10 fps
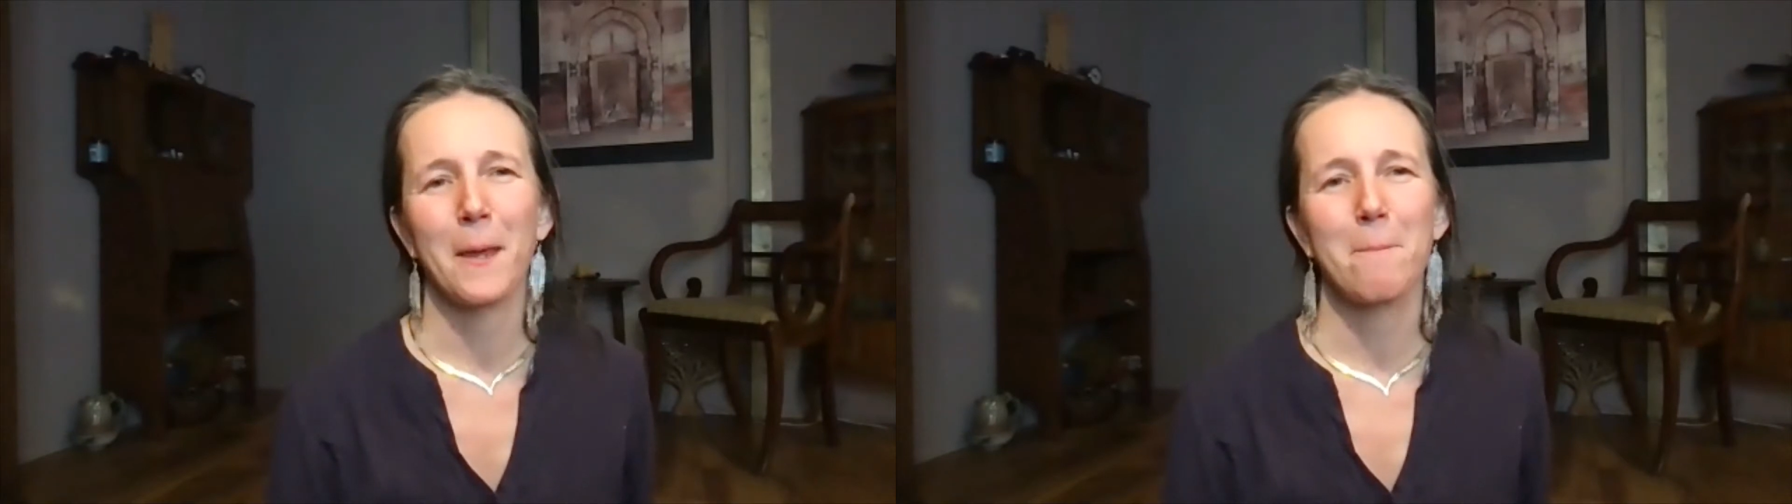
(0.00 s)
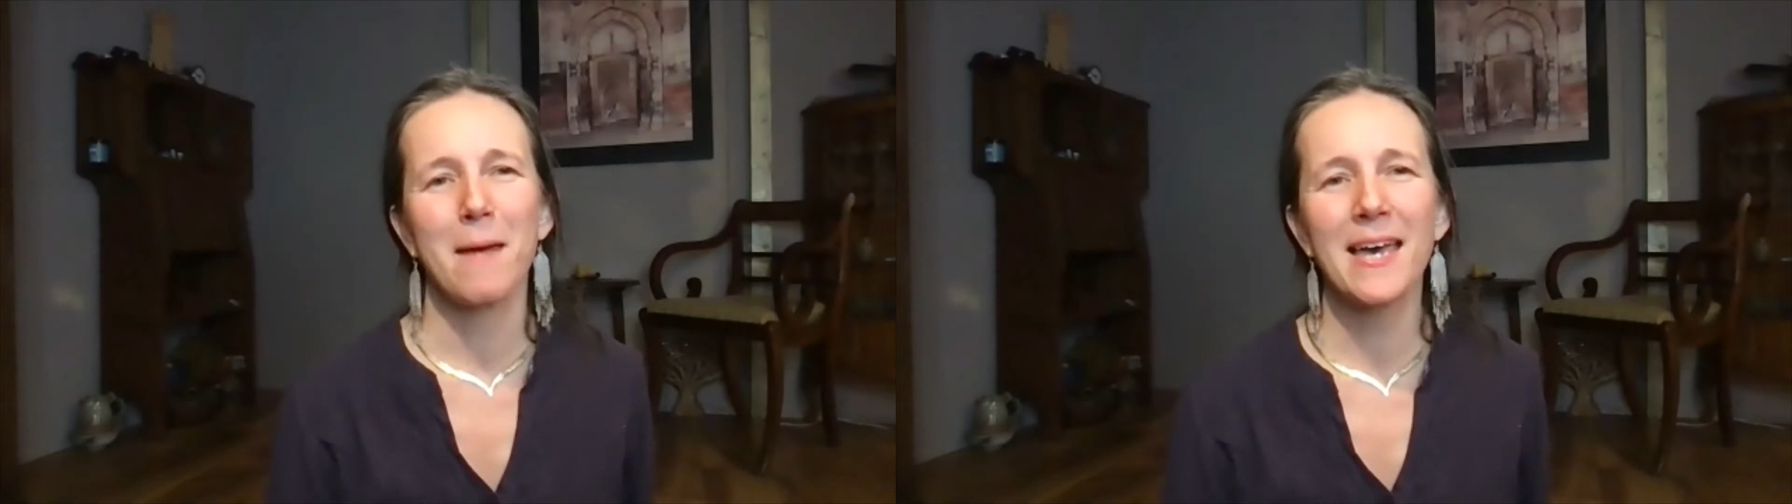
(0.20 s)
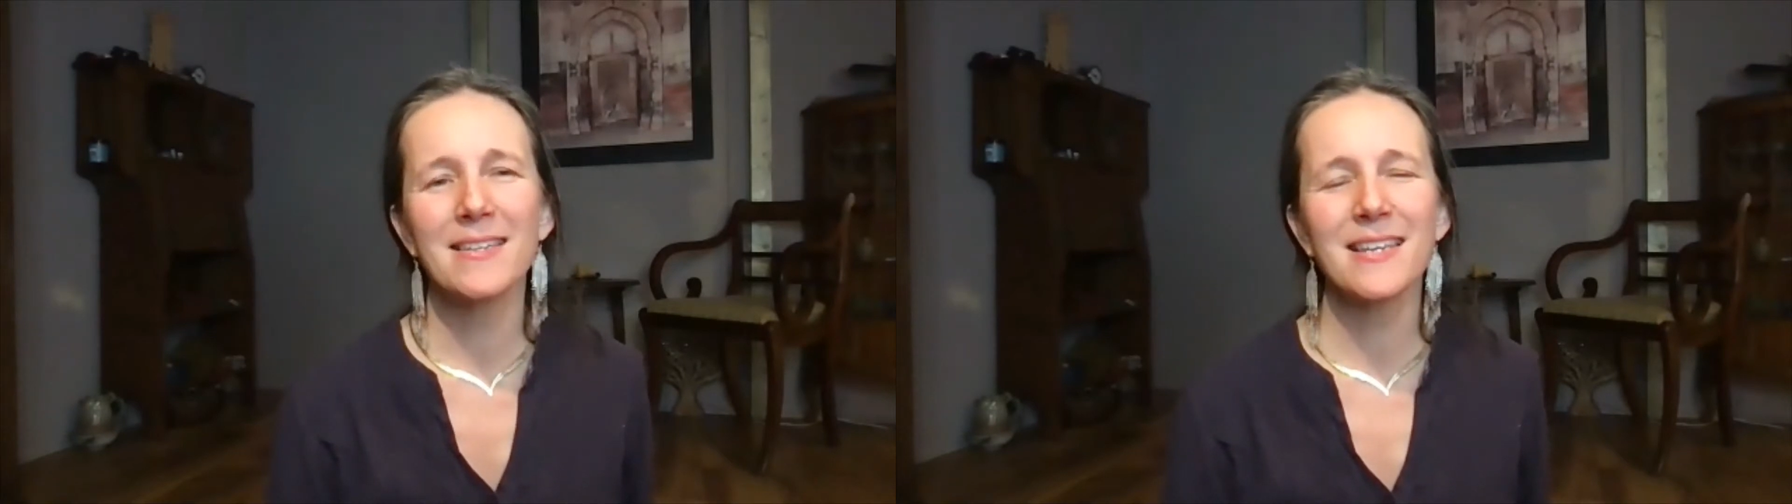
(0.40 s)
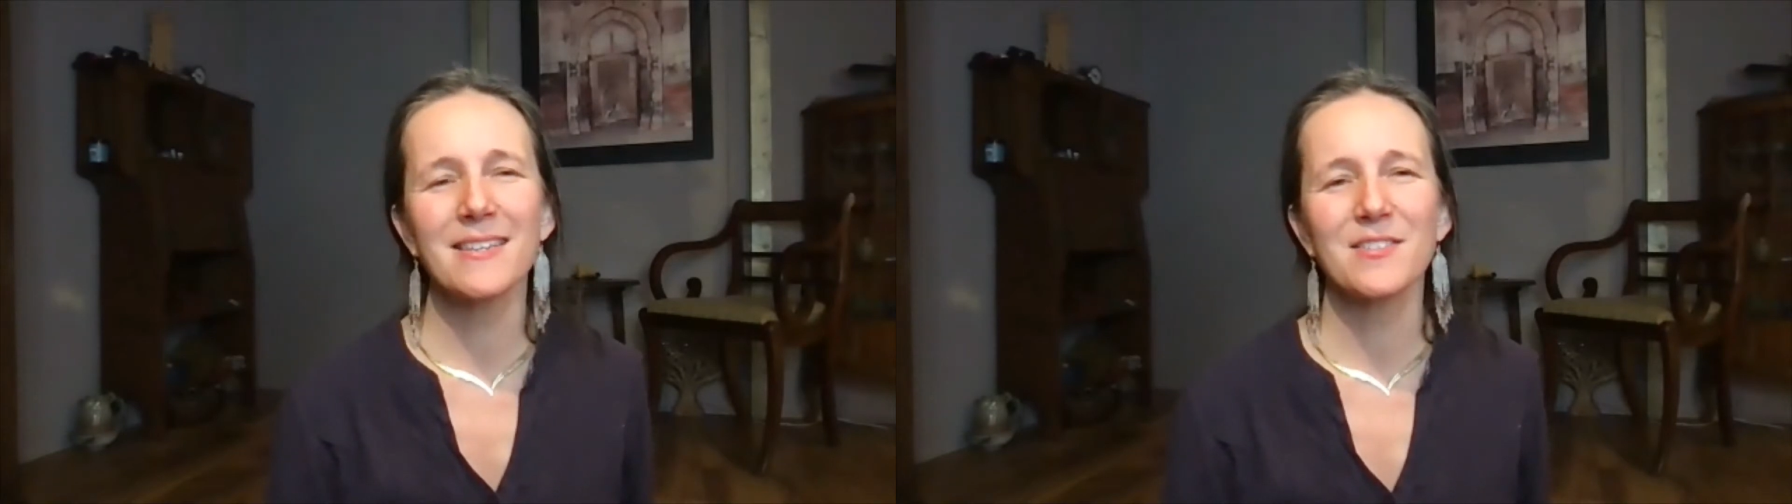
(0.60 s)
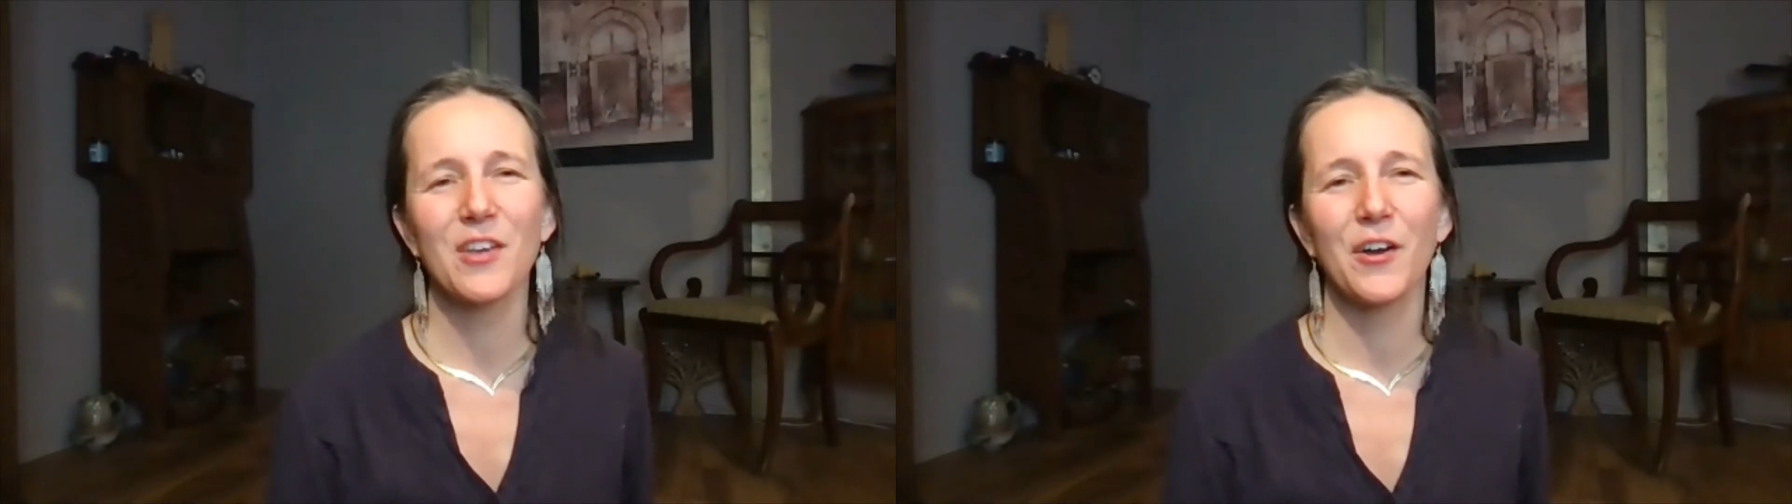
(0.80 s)

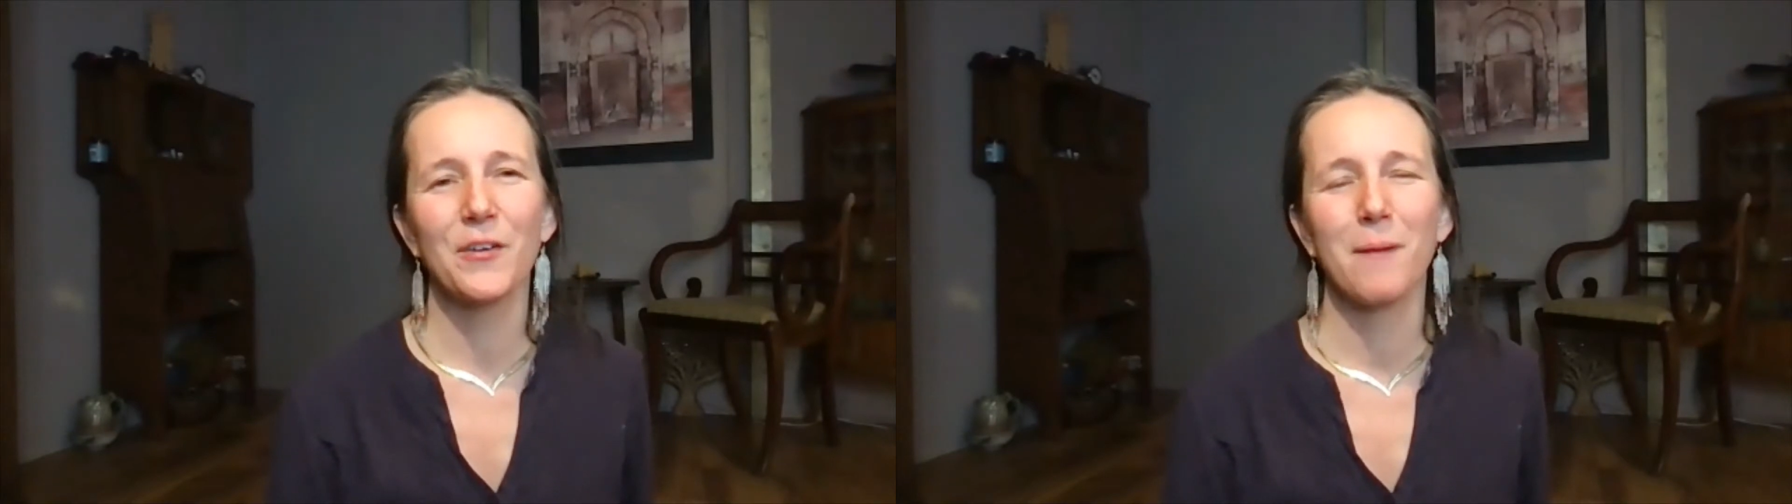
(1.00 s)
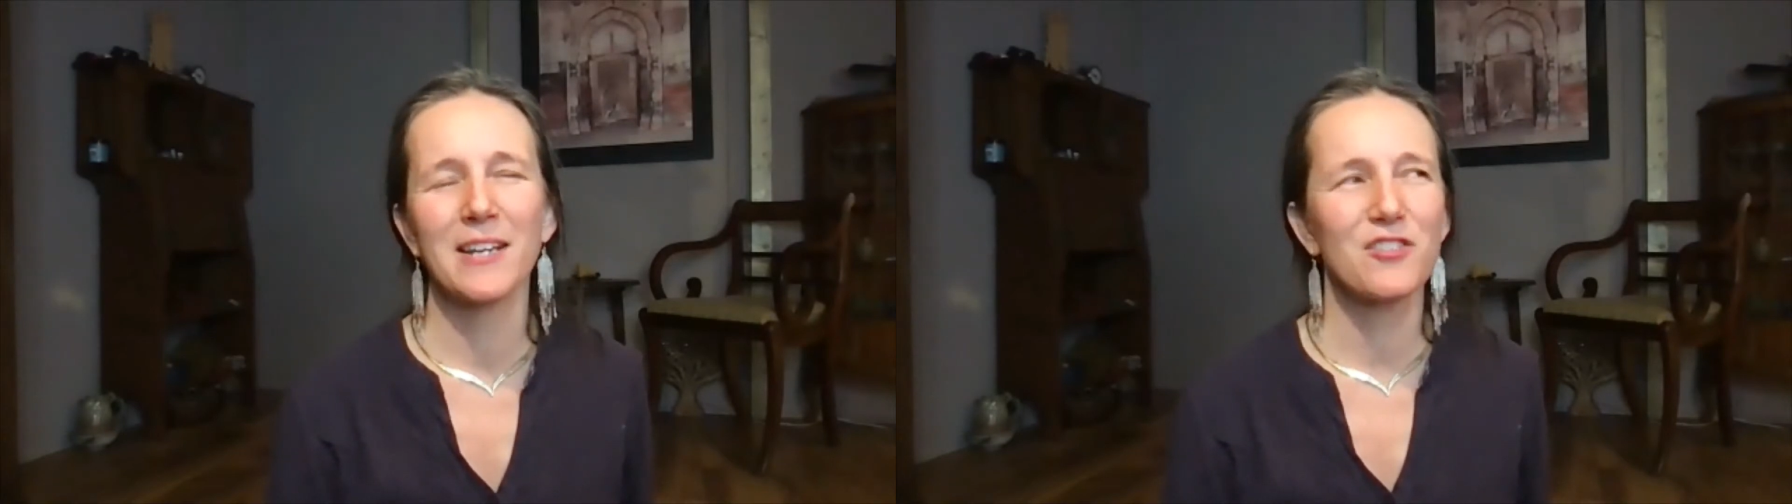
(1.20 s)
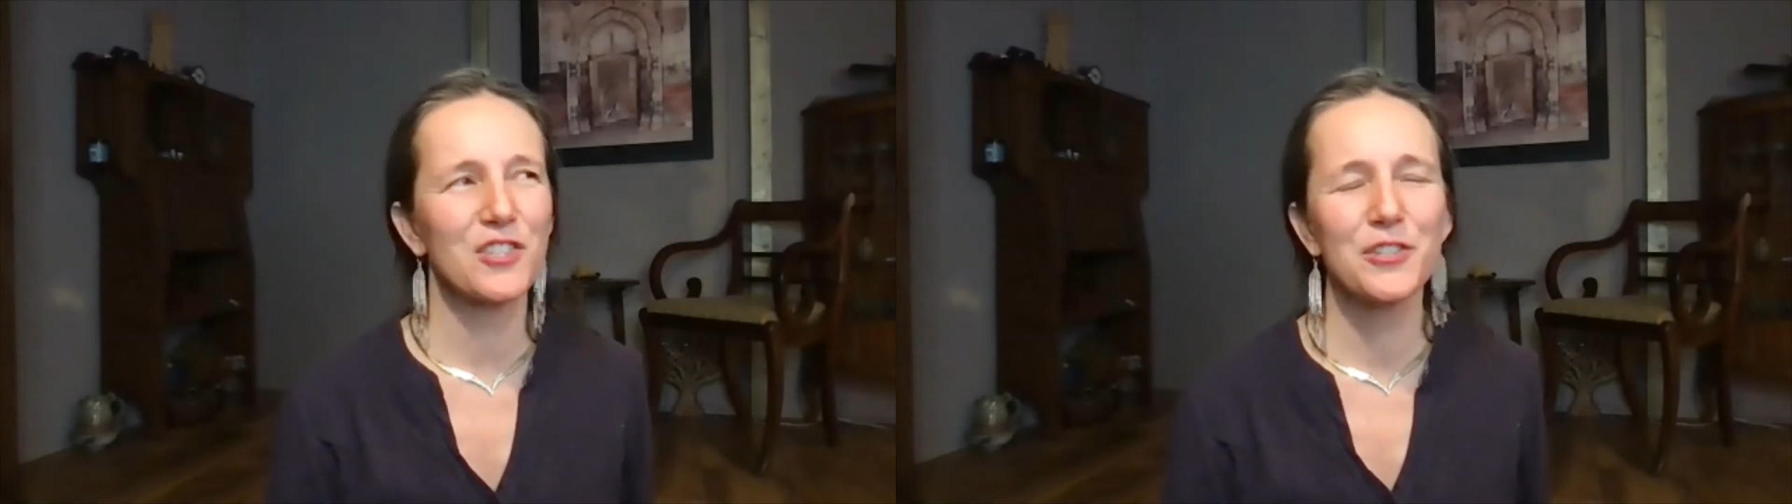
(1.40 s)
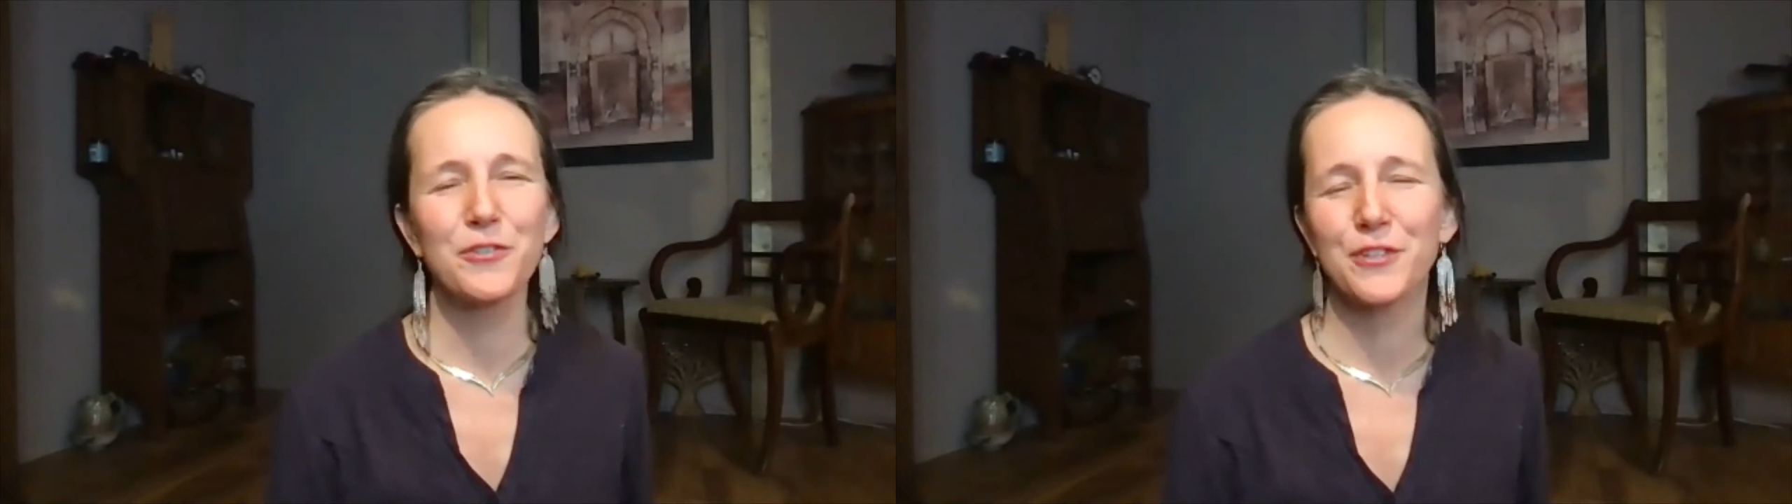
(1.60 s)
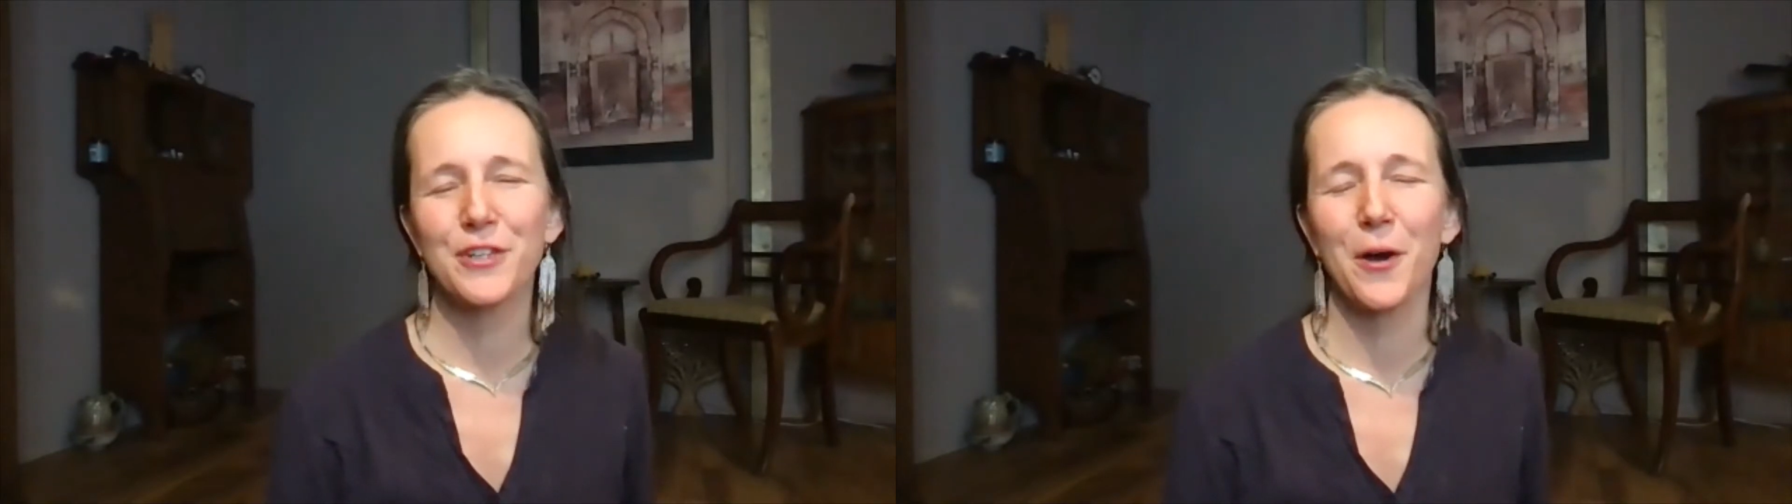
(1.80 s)
Mandates on my children